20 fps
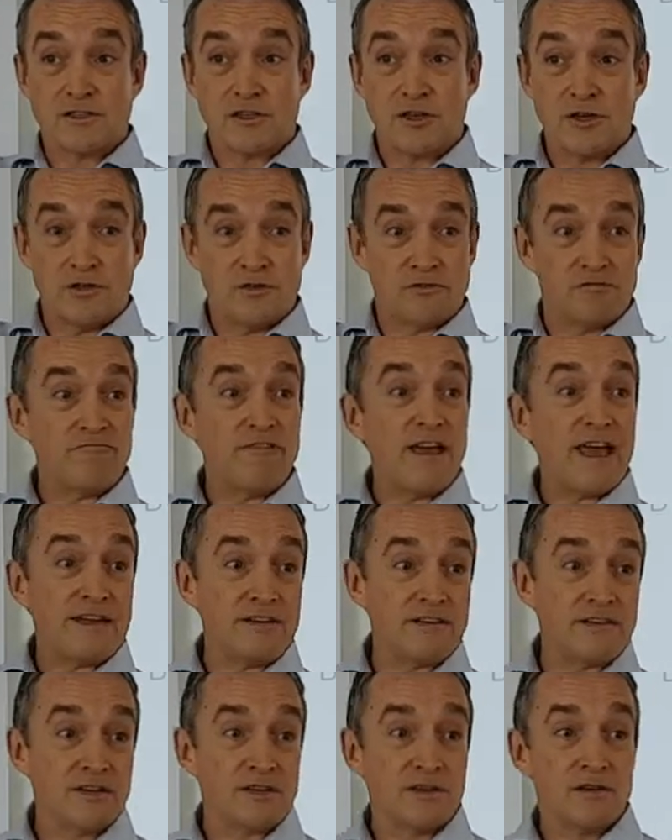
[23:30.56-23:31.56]
turns
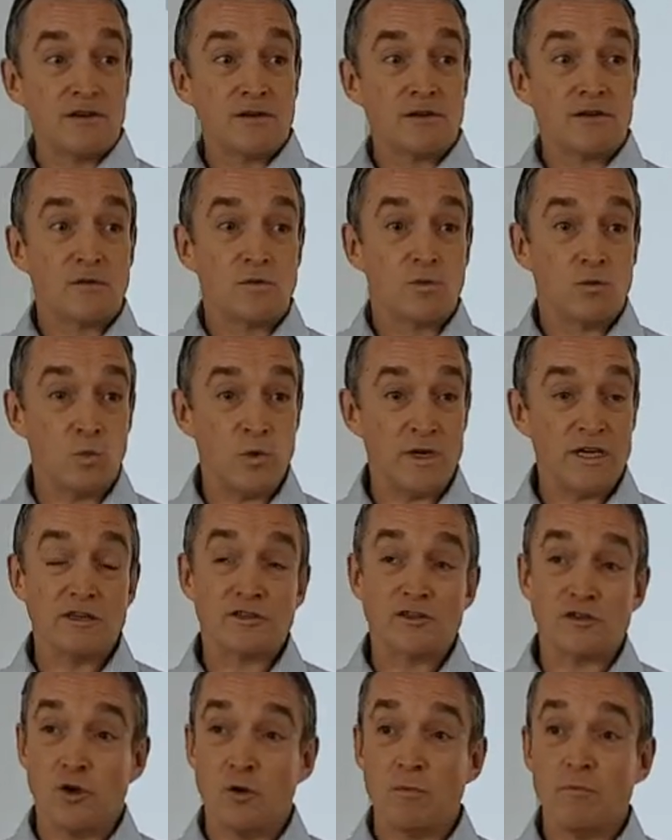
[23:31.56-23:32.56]
red
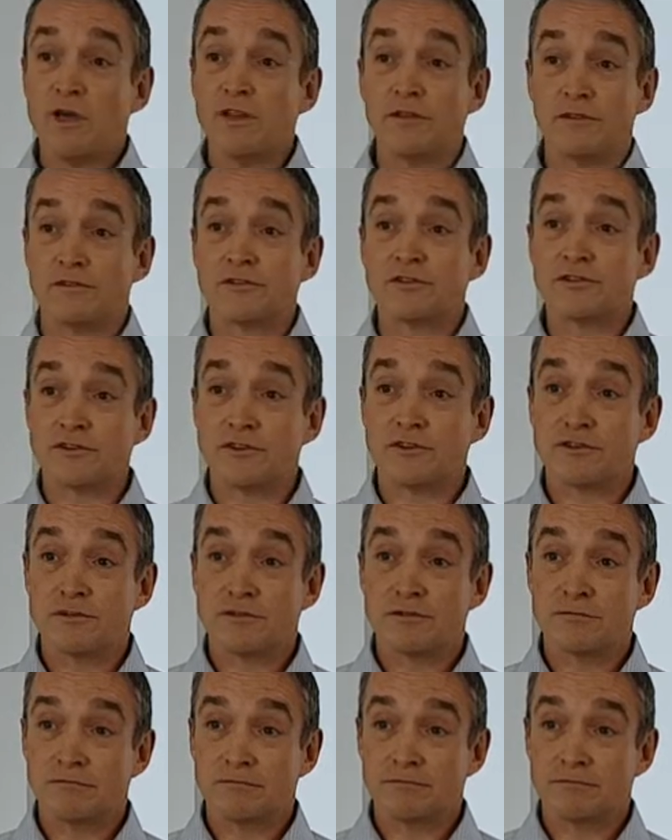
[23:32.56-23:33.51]
weeks or months,